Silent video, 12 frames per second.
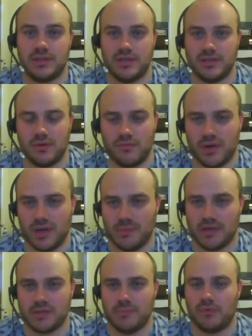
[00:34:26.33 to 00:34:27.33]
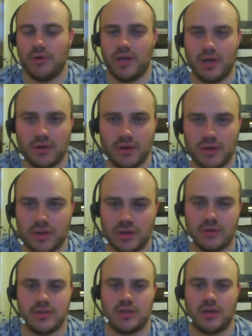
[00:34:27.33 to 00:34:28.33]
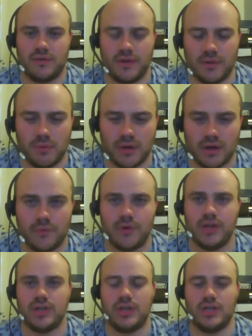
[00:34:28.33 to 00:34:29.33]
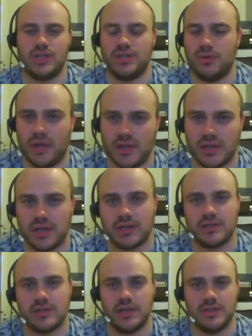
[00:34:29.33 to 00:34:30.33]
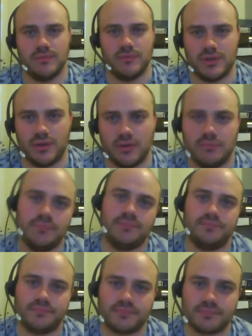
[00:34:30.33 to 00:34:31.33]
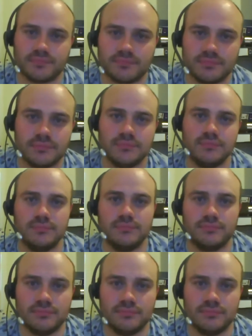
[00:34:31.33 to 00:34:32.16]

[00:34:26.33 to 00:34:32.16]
There's not really much Mourinho can do. So I think we can't really judge till the end of next season for Tottenham. Yeah, totally agree.